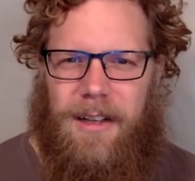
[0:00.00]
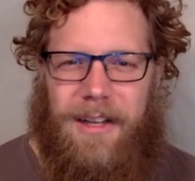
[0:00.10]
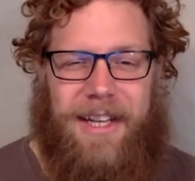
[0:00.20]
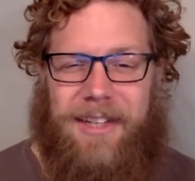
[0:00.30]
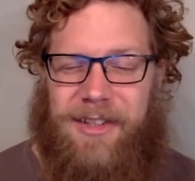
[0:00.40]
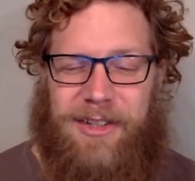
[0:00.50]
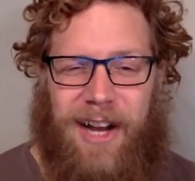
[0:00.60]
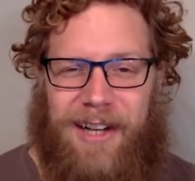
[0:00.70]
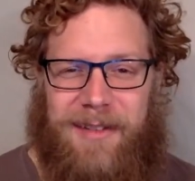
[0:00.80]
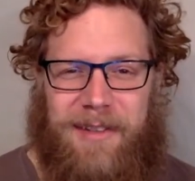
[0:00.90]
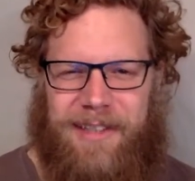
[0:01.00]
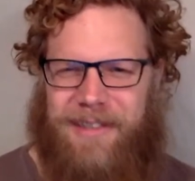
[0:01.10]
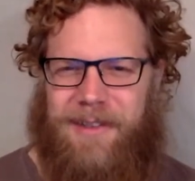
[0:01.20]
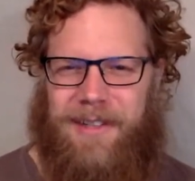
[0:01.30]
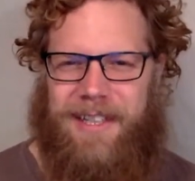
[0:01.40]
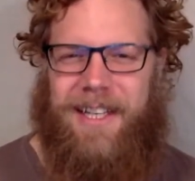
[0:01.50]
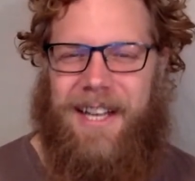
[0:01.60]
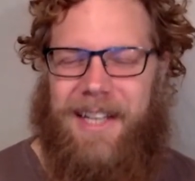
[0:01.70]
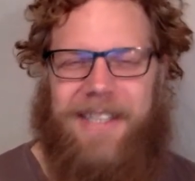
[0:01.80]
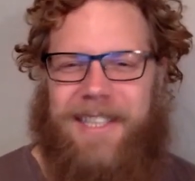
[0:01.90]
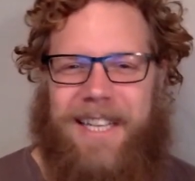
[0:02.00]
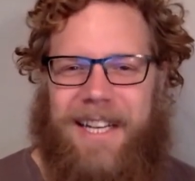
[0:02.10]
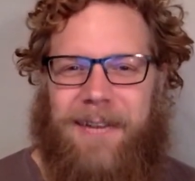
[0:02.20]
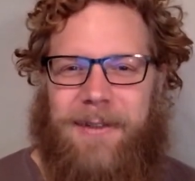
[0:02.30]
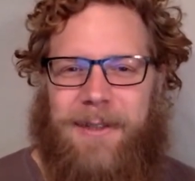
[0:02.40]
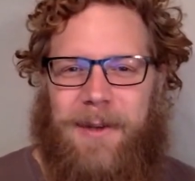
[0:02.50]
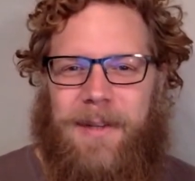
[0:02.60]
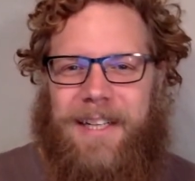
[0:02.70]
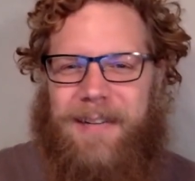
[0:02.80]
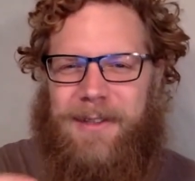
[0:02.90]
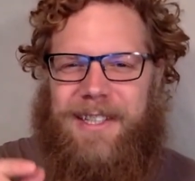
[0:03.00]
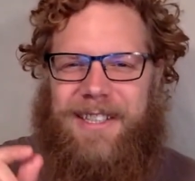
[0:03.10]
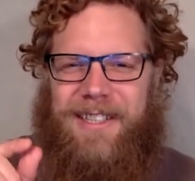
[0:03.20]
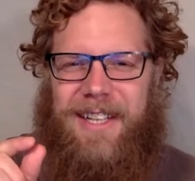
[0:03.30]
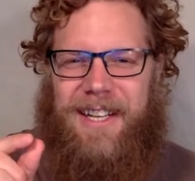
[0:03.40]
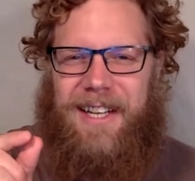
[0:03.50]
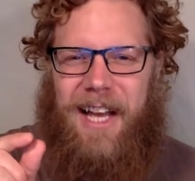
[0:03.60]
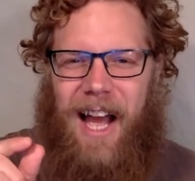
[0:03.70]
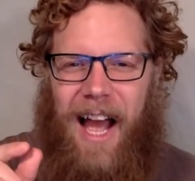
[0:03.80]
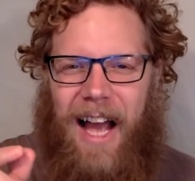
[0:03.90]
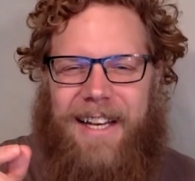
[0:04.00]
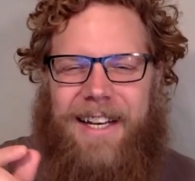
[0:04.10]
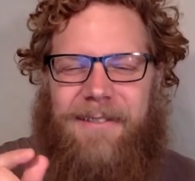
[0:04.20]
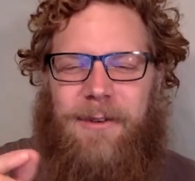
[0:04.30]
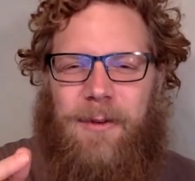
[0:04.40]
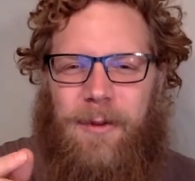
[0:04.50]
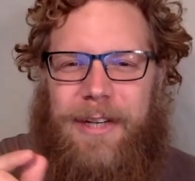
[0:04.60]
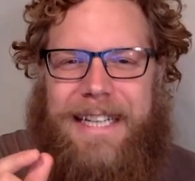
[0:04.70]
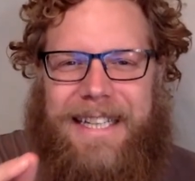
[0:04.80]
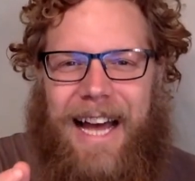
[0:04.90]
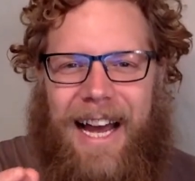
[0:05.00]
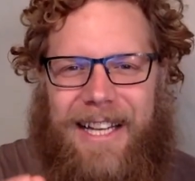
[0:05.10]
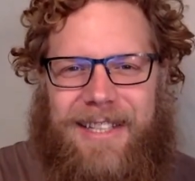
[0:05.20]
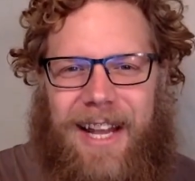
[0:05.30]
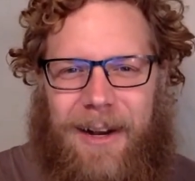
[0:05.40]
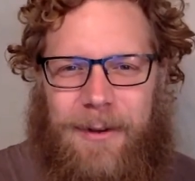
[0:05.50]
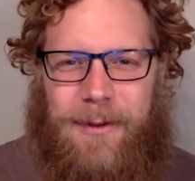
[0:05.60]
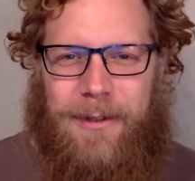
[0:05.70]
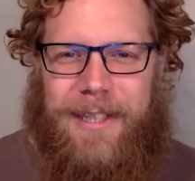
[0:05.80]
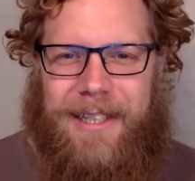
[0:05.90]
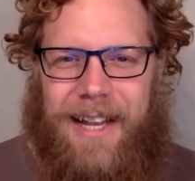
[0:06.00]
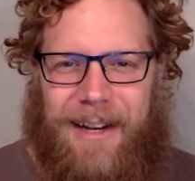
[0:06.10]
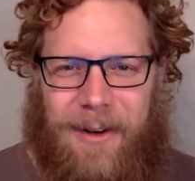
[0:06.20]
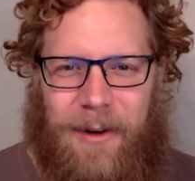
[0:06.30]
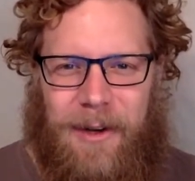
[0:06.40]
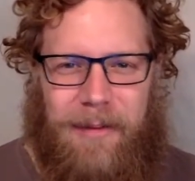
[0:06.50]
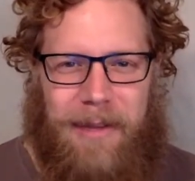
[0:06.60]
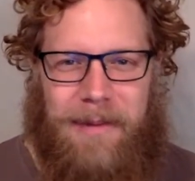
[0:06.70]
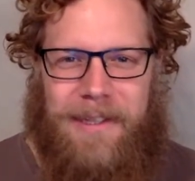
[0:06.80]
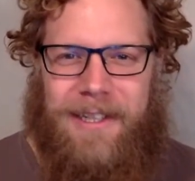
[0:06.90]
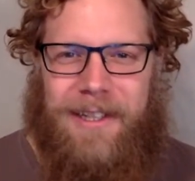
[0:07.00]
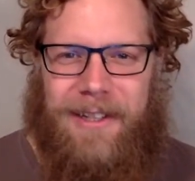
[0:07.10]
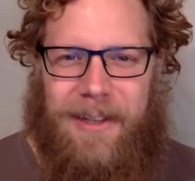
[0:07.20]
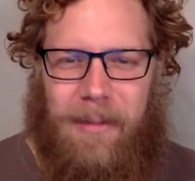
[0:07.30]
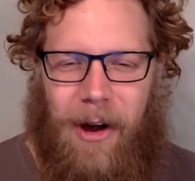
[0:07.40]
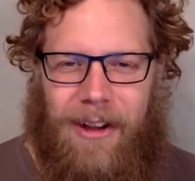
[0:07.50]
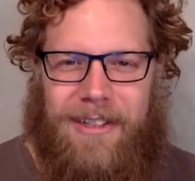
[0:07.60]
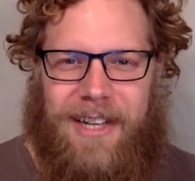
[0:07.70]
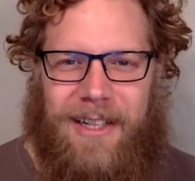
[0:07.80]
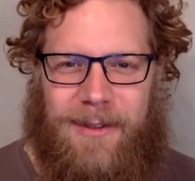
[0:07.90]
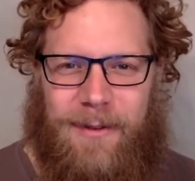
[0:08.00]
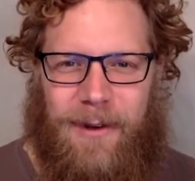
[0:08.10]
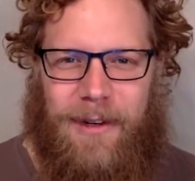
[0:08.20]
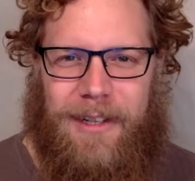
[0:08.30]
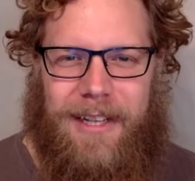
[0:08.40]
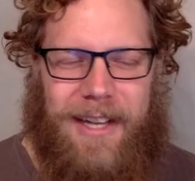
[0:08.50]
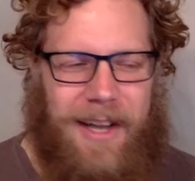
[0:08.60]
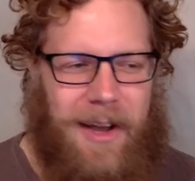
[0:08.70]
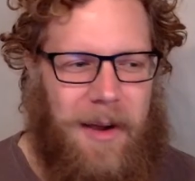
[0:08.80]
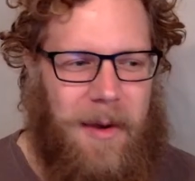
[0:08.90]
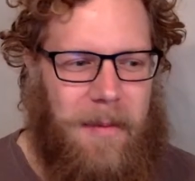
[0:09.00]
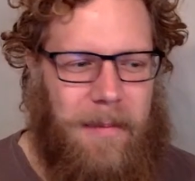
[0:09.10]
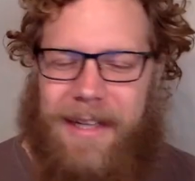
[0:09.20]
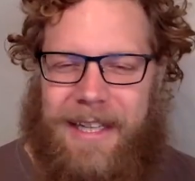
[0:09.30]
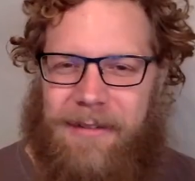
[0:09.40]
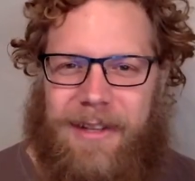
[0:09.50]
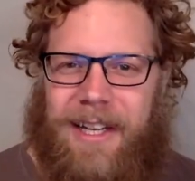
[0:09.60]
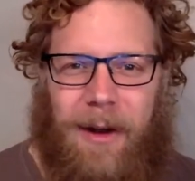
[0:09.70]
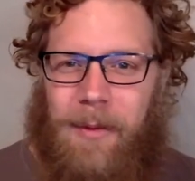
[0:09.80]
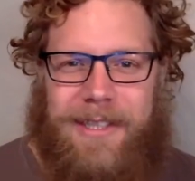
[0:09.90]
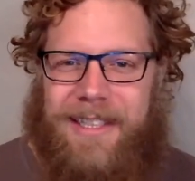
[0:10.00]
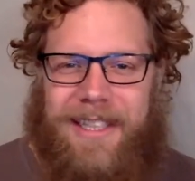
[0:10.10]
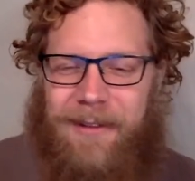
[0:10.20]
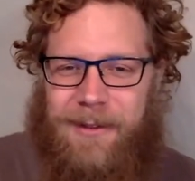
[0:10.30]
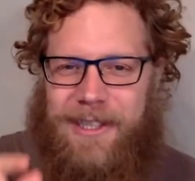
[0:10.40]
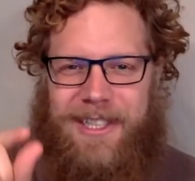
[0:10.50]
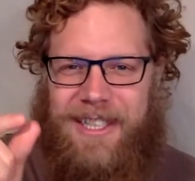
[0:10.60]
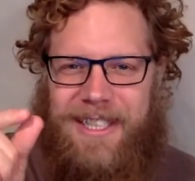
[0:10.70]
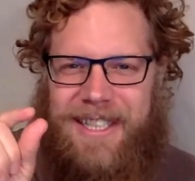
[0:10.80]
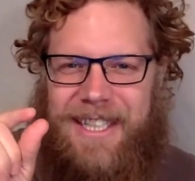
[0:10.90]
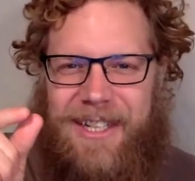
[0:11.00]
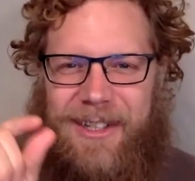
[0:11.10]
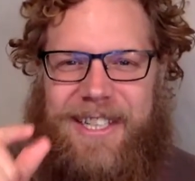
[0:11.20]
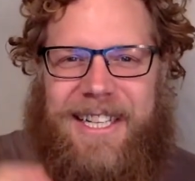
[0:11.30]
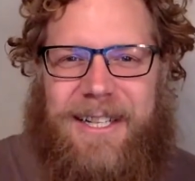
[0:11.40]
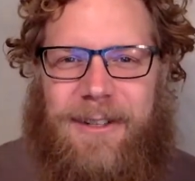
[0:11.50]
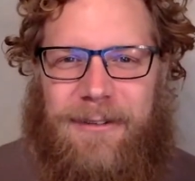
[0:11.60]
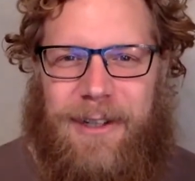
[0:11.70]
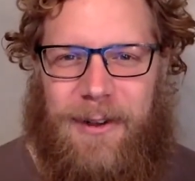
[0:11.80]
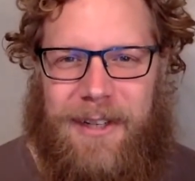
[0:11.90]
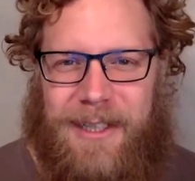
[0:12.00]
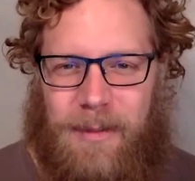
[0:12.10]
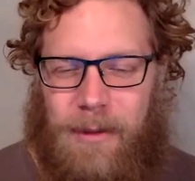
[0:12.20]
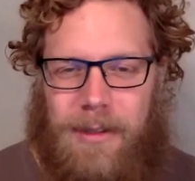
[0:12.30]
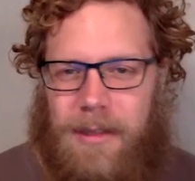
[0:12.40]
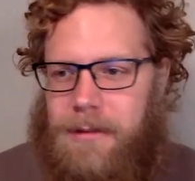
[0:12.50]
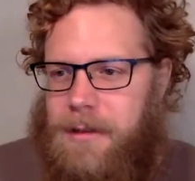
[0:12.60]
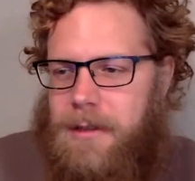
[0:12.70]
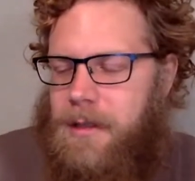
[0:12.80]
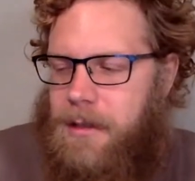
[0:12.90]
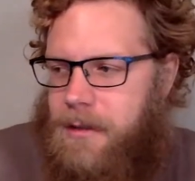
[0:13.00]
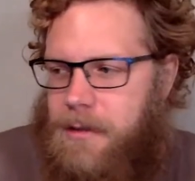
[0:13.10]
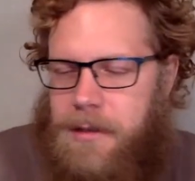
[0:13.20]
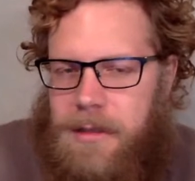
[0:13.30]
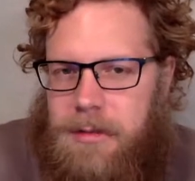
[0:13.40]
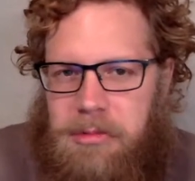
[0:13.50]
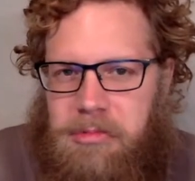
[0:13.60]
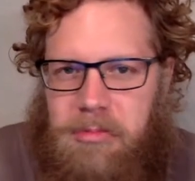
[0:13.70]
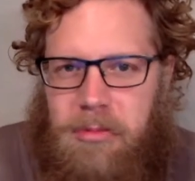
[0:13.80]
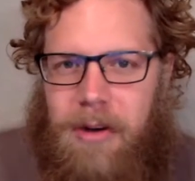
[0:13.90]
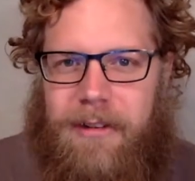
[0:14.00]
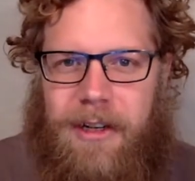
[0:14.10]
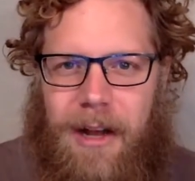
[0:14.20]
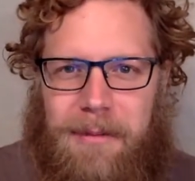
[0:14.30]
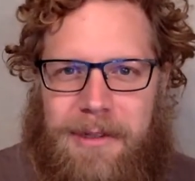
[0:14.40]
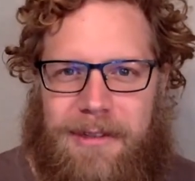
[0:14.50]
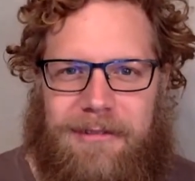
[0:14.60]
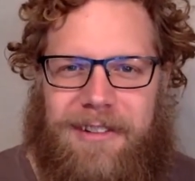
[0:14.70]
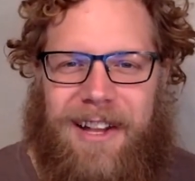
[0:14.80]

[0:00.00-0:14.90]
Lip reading: Like, it shocked me. I was like, what? Because again, it was such a, I didn't even realize that I was really that annoyed maybe until he apologized for it. But like, even then it was just a little tinge of annoyance. Mostly it was just like, this is whatever, it happens.